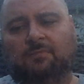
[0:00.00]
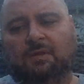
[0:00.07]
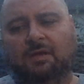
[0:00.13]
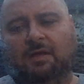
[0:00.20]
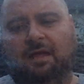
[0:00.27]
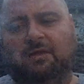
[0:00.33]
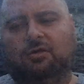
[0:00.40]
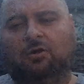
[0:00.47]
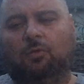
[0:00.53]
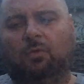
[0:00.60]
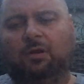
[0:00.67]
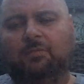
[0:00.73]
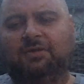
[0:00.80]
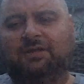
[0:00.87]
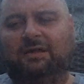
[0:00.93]
And you know what
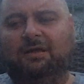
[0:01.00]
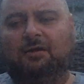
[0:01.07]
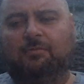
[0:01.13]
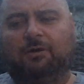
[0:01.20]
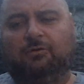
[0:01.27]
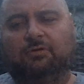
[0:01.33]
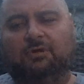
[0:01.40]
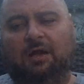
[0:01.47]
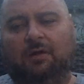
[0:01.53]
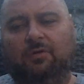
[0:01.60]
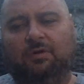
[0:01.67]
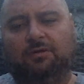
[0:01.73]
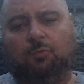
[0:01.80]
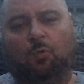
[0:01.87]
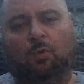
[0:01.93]
I'm thinking about now
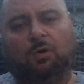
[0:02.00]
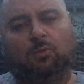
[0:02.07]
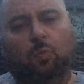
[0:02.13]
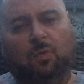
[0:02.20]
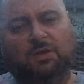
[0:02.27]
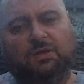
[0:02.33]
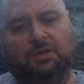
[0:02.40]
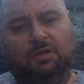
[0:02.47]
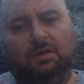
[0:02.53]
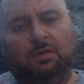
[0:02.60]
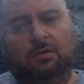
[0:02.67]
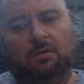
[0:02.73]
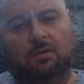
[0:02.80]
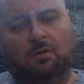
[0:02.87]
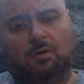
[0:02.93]
is what whiskey
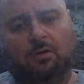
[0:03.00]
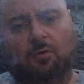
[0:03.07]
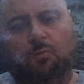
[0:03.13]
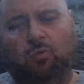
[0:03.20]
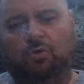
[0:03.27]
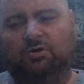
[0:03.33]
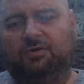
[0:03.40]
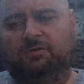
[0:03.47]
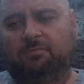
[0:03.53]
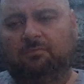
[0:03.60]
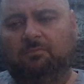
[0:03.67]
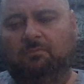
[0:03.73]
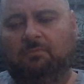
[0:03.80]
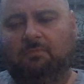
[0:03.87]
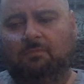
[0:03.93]
would
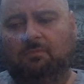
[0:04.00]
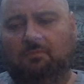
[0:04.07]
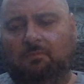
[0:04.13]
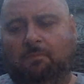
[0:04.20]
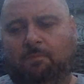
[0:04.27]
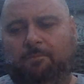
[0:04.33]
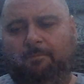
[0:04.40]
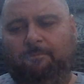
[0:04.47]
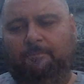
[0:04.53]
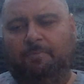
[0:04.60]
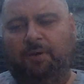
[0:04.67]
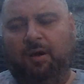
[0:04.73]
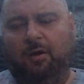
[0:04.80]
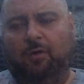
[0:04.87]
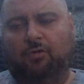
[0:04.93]

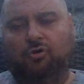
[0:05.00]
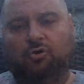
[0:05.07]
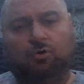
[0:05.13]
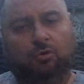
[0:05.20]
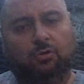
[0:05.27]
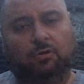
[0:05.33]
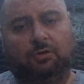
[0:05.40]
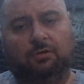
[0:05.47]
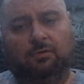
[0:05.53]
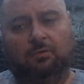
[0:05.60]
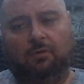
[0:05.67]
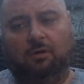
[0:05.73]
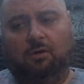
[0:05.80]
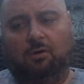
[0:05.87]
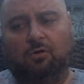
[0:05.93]
pair good
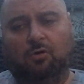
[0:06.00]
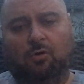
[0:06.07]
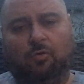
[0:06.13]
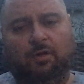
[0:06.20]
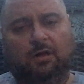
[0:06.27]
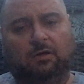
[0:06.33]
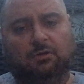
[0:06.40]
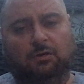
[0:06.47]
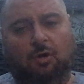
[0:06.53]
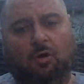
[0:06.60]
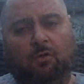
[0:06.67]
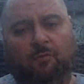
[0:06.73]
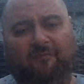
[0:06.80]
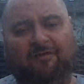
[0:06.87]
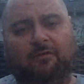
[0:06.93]
or going
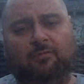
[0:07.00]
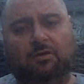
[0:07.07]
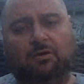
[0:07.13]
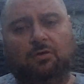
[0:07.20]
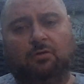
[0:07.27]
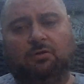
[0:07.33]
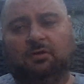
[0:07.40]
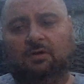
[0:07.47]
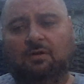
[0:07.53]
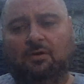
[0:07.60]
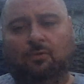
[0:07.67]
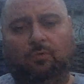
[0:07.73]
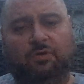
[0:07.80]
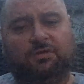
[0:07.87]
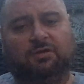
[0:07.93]
along very good
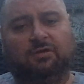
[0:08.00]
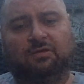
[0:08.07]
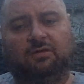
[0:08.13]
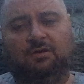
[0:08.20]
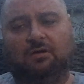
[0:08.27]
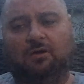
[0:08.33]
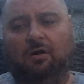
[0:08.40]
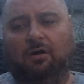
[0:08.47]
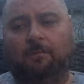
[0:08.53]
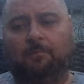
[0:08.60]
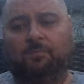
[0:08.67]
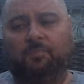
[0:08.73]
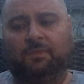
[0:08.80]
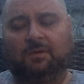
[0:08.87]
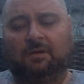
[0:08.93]
with the cigar.
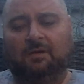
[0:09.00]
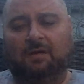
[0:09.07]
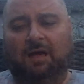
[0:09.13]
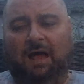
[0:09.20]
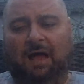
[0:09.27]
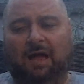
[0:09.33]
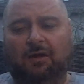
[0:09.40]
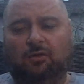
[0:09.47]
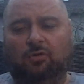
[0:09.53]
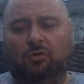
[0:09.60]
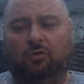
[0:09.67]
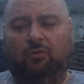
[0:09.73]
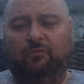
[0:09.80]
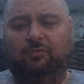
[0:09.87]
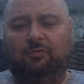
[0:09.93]
I don't
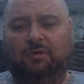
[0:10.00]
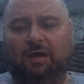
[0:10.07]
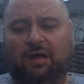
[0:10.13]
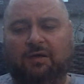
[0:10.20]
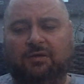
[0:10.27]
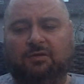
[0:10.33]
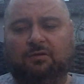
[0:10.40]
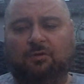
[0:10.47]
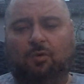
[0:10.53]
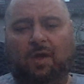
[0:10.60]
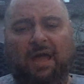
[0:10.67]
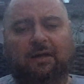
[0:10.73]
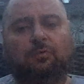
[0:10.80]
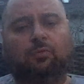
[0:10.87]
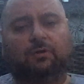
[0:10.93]
know if you guys know
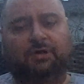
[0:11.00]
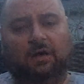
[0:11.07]
Edward.